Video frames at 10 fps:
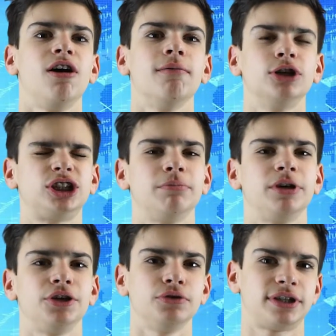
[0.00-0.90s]
which can be
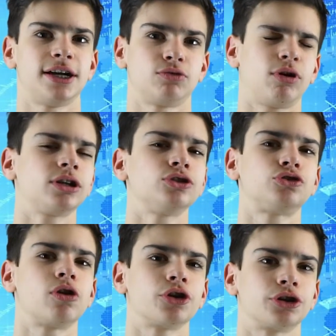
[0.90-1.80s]
used as one
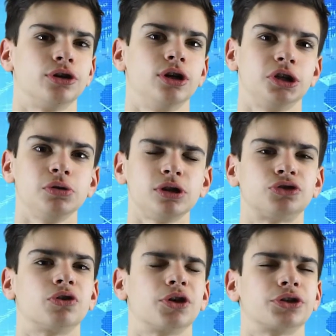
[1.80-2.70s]
controller, 2
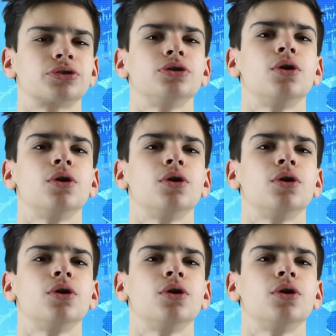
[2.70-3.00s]
controllers,